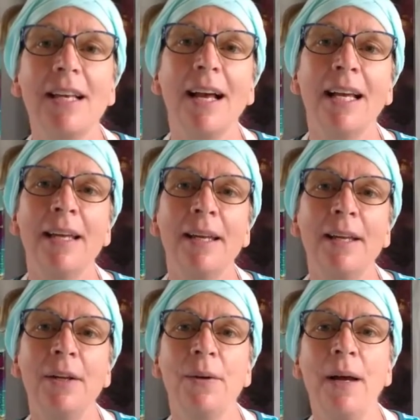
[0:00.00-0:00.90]
I
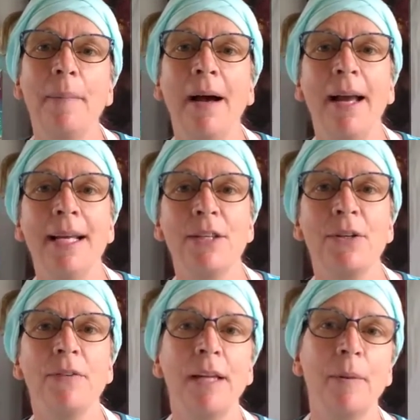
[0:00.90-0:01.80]
buy sort
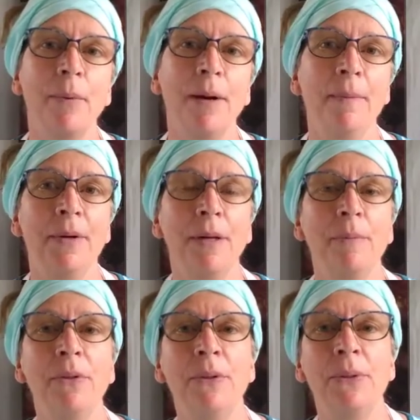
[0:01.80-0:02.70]
of like a primary
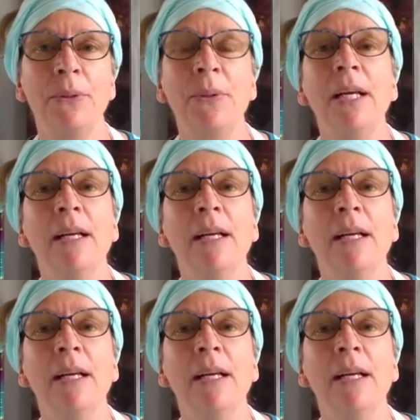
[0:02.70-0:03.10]
blue,